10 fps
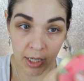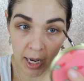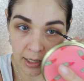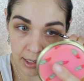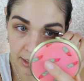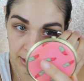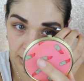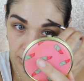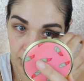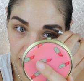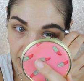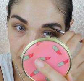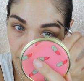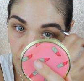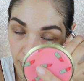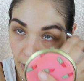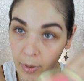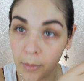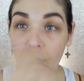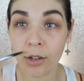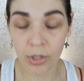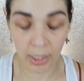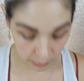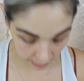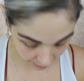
take a concealer to clean up around my brows, so that's what